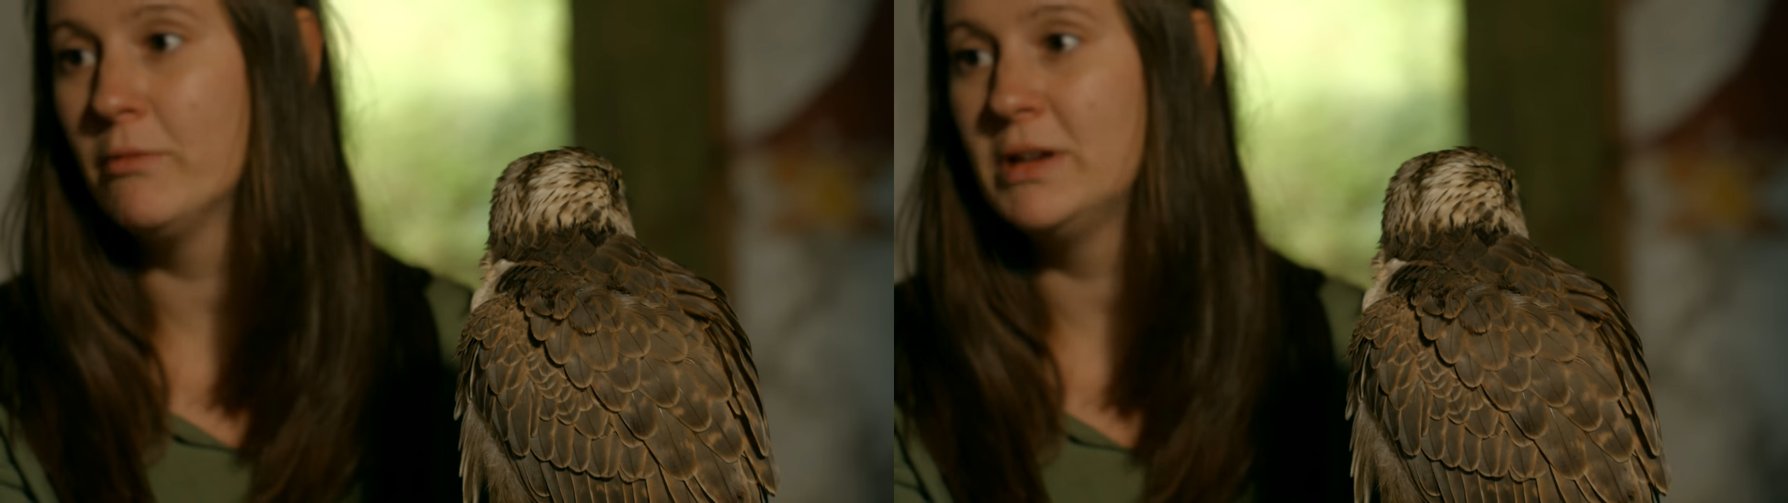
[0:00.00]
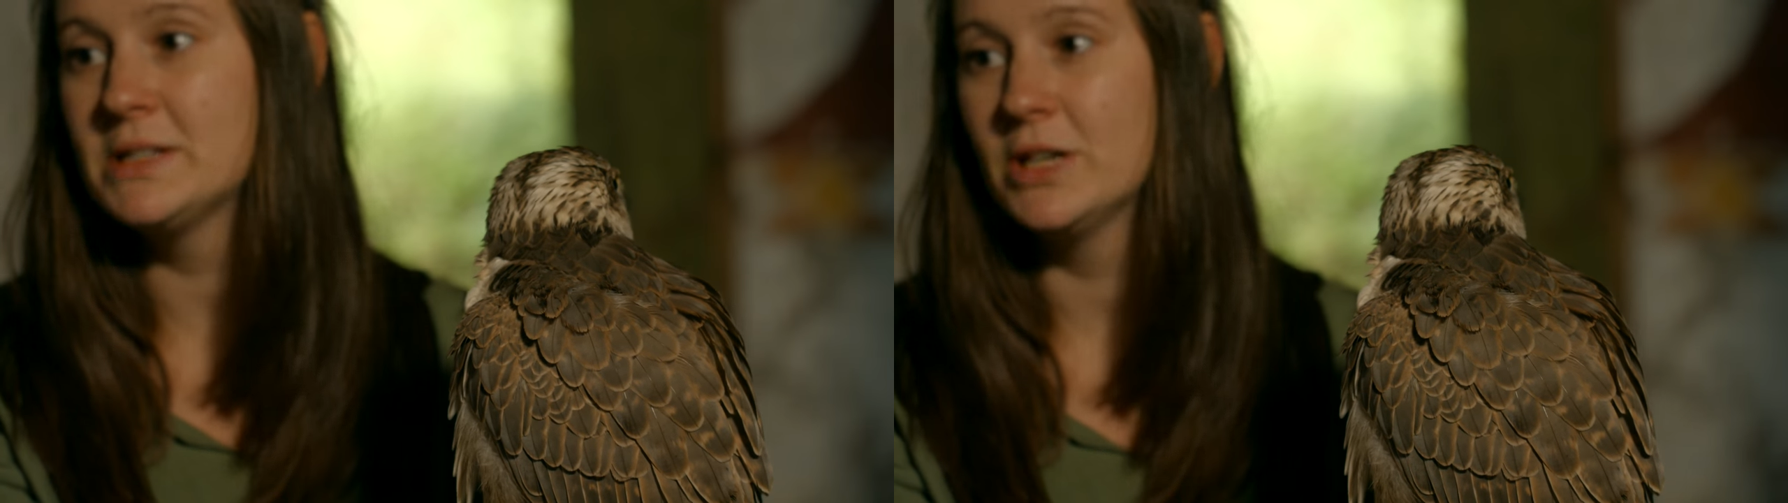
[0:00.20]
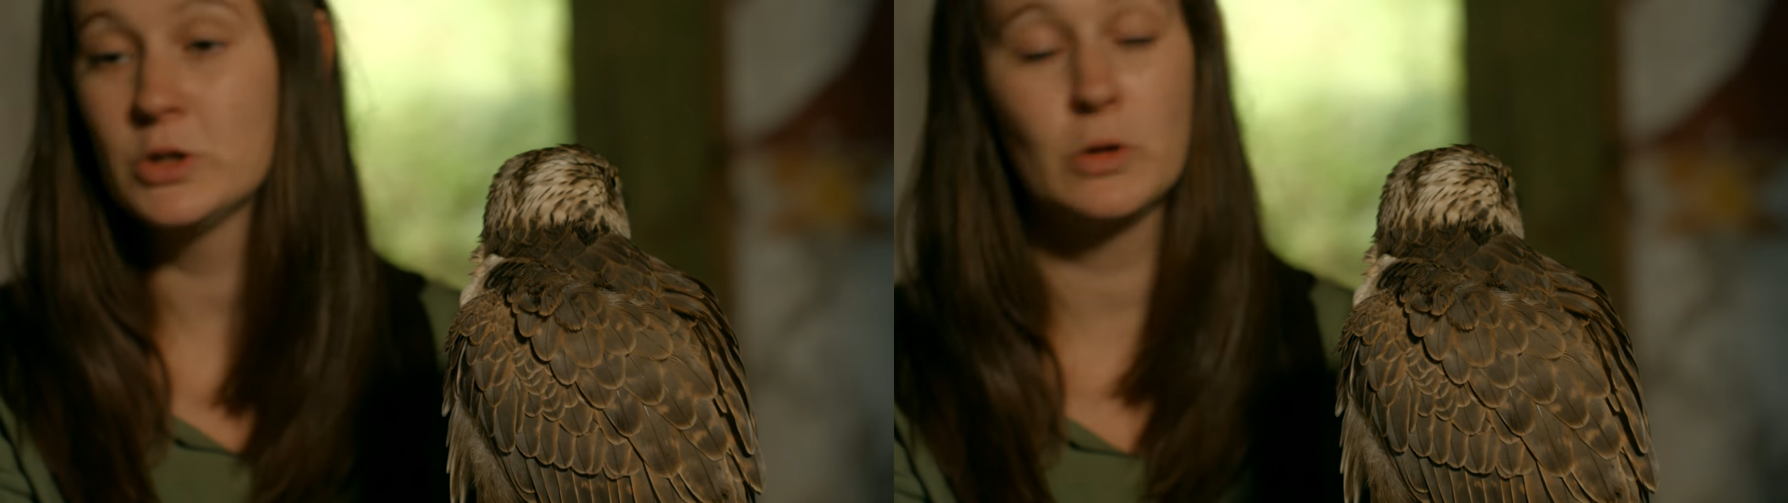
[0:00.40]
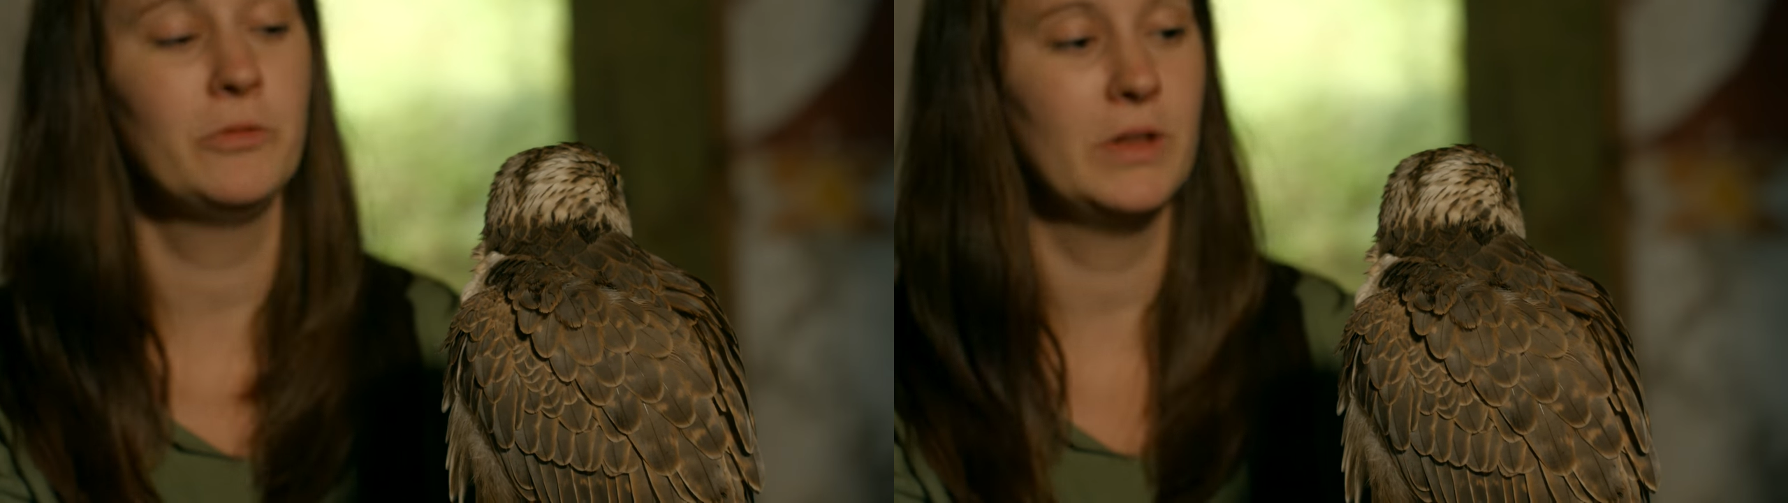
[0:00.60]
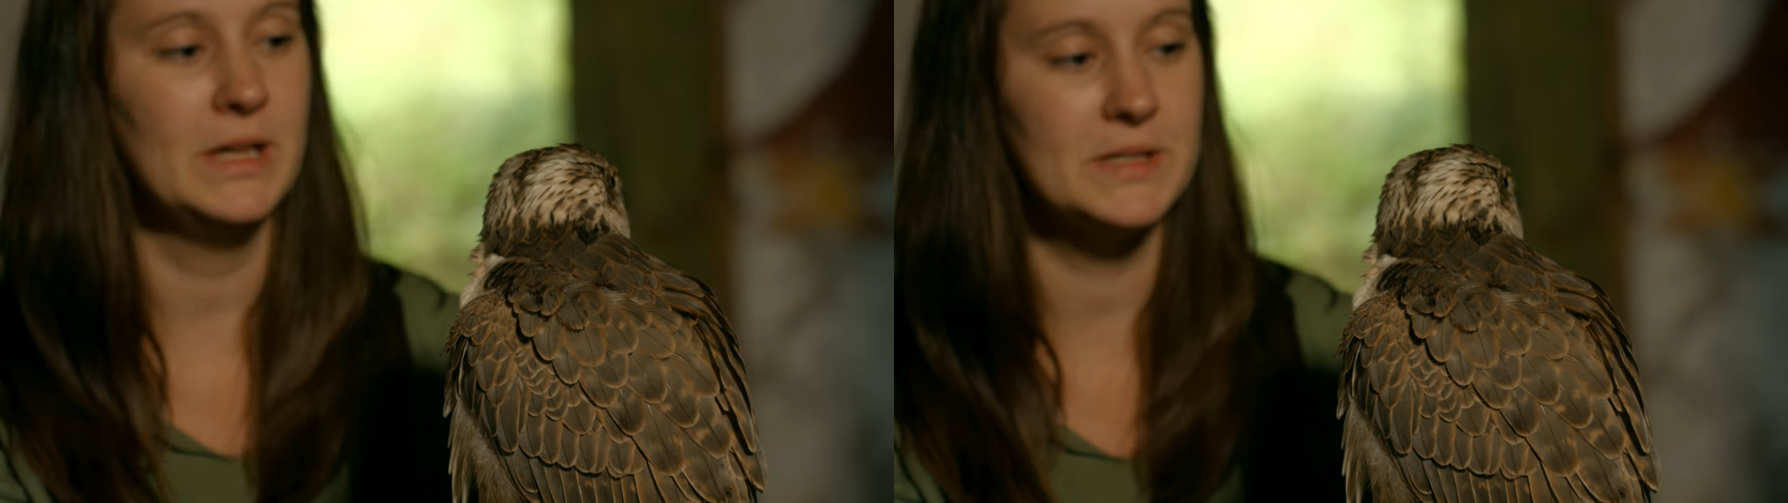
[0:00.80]
research
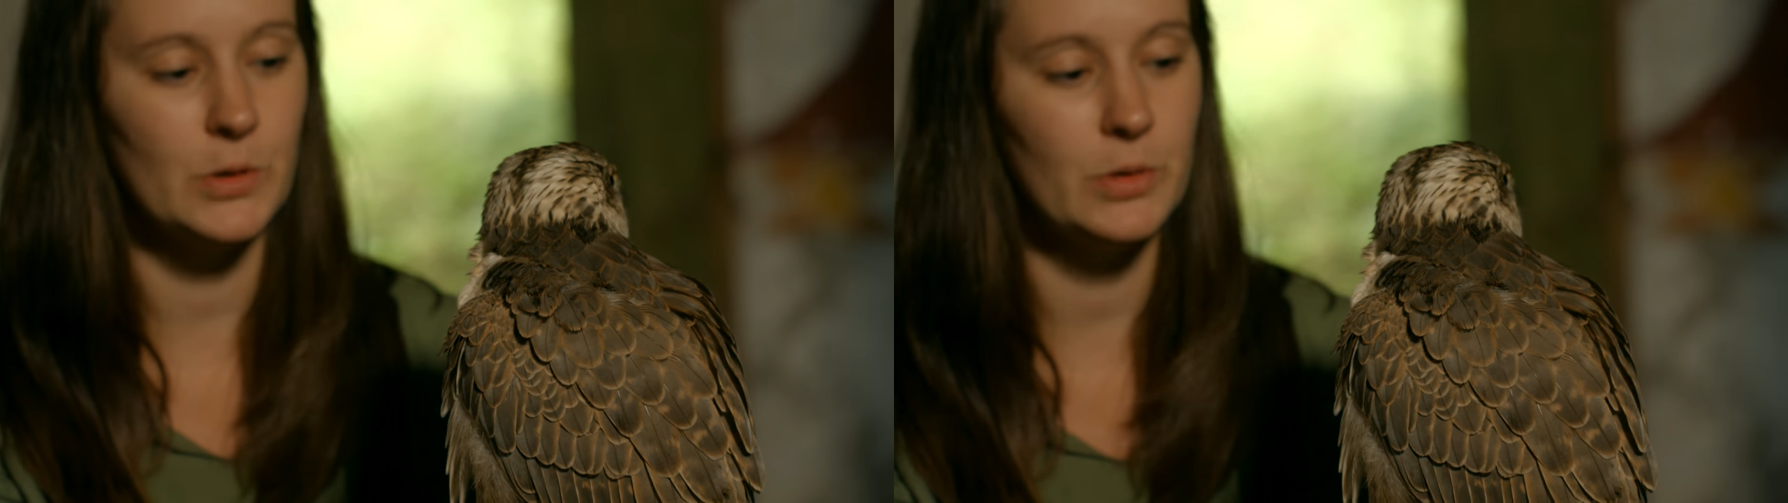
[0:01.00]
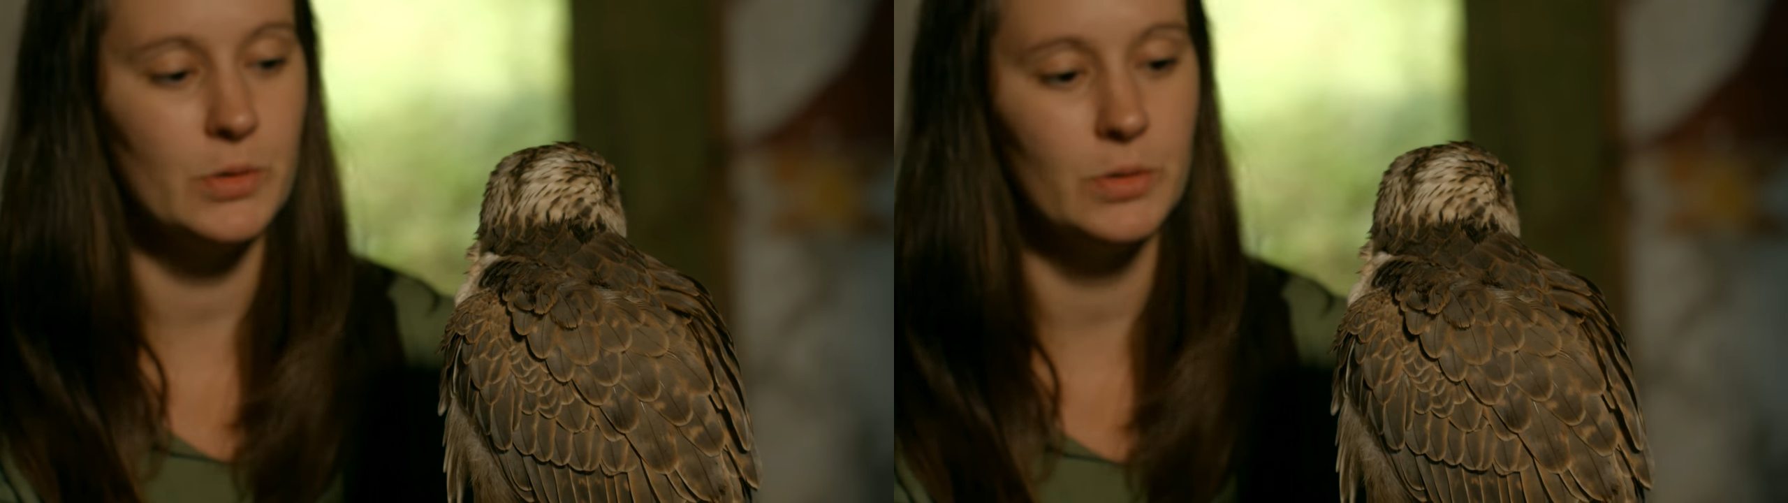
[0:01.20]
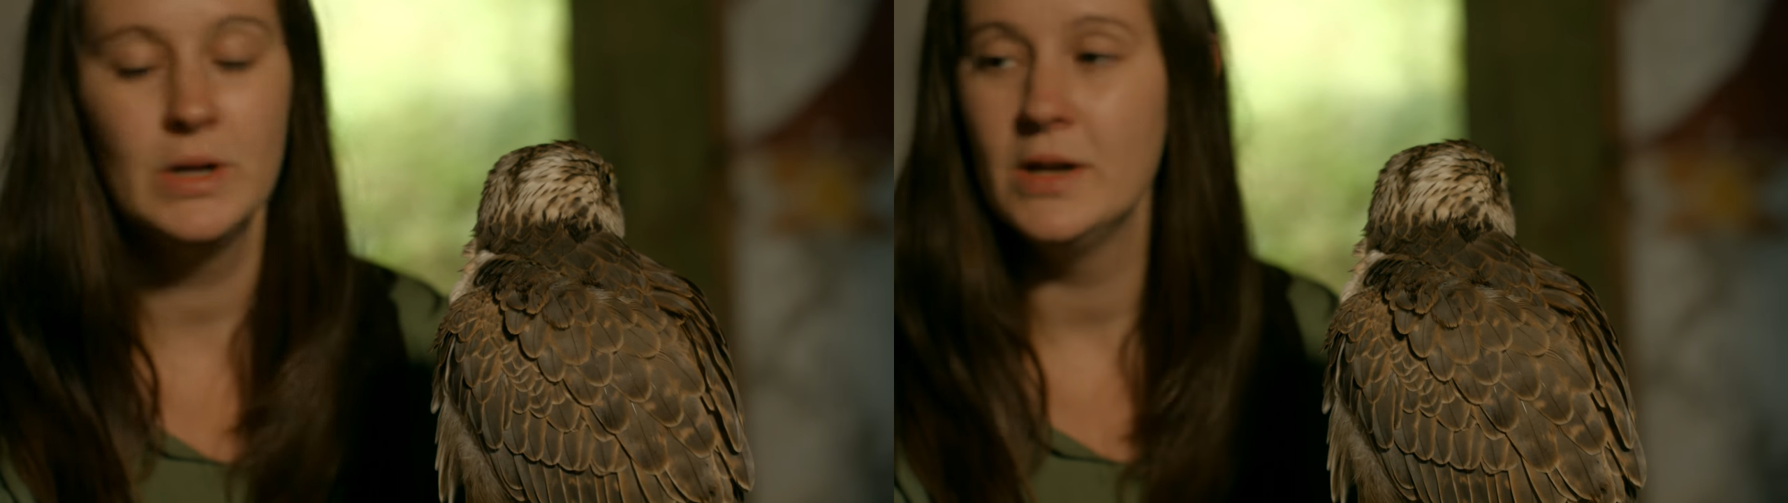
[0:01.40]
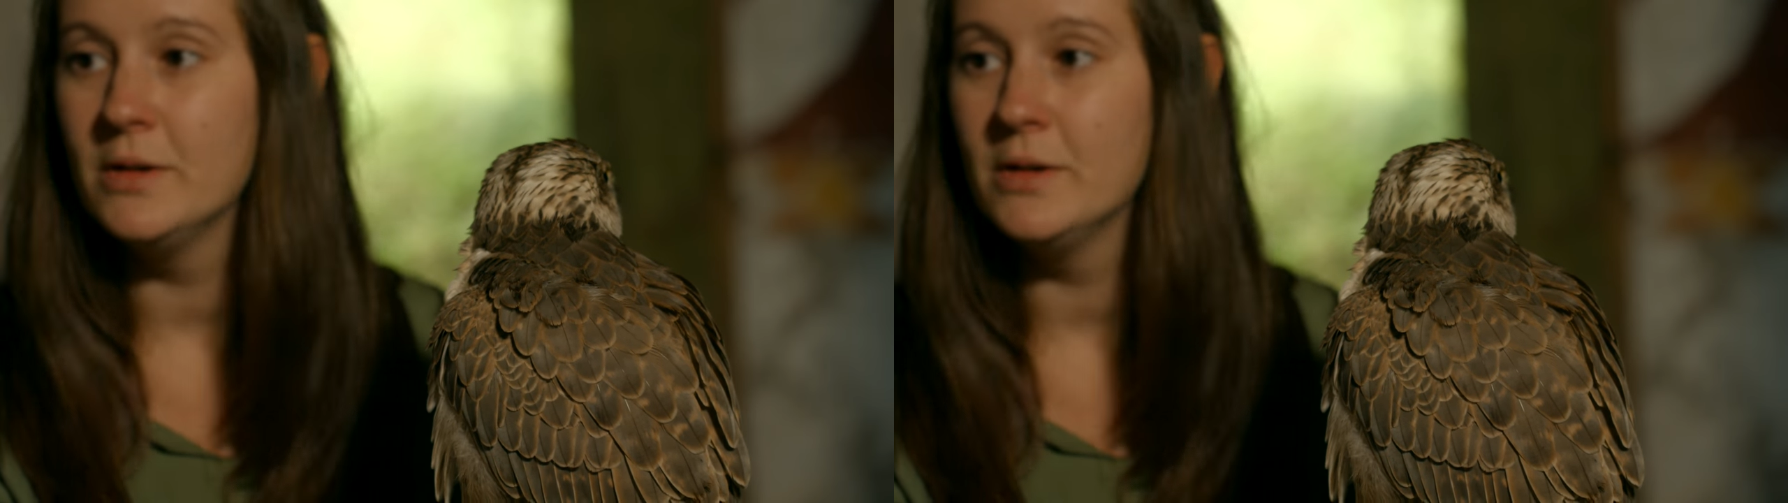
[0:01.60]
of the historical